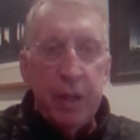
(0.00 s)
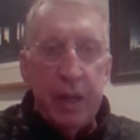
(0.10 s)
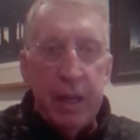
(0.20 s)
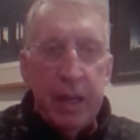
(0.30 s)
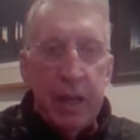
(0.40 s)

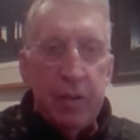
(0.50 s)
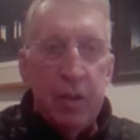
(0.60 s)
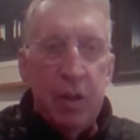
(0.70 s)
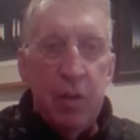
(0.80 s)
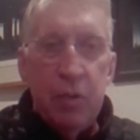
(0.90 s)
and
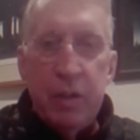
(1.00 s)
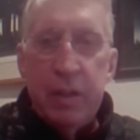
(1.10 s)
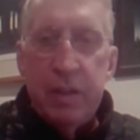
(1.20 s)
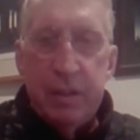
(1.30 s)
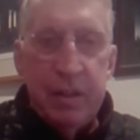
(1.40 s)

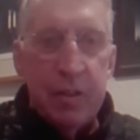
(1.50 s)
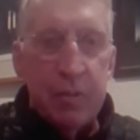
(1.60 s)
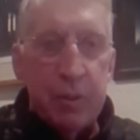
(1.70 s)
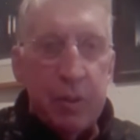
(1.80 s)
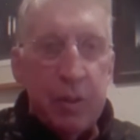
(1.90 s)
we
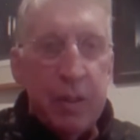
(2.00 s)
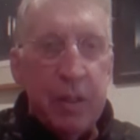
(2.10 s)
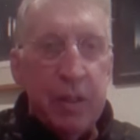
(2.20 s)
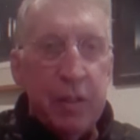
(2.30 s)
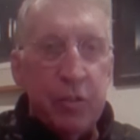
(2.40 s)
desperately need
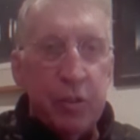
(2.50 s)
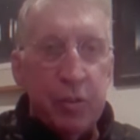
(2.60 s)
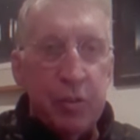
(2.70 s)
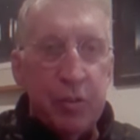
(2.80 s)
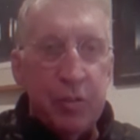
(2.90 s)
his
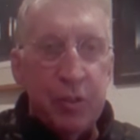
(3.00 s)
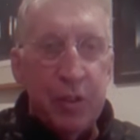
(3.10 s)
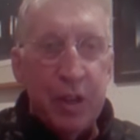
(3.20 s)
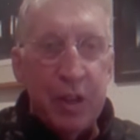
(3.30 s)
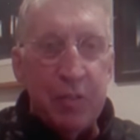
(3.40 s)
services for the
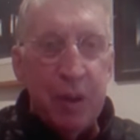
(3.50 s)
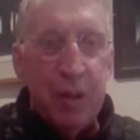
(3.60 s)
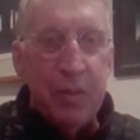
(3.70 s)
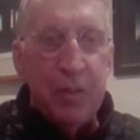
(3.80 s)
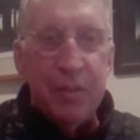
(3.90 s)
next
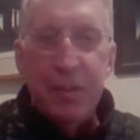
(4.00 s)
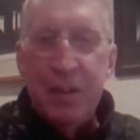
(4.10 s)
month, and